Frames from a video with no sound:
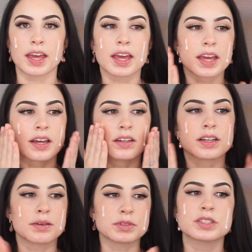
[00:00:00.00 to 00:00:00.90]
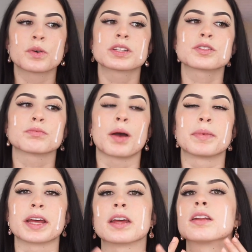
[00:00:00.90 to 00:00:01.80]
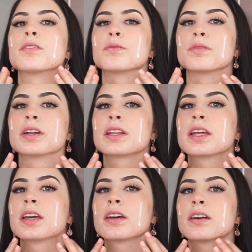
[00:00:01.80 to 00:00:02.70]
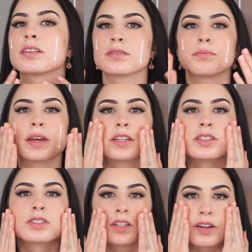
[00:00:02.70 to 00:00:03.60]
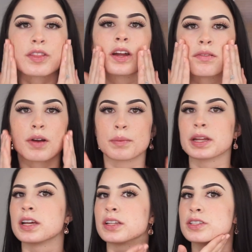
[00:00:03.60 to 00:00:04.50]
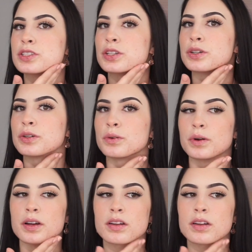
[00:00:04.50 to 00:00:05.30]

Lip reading: And I'm just going to rub it in, really making sure that I rub it into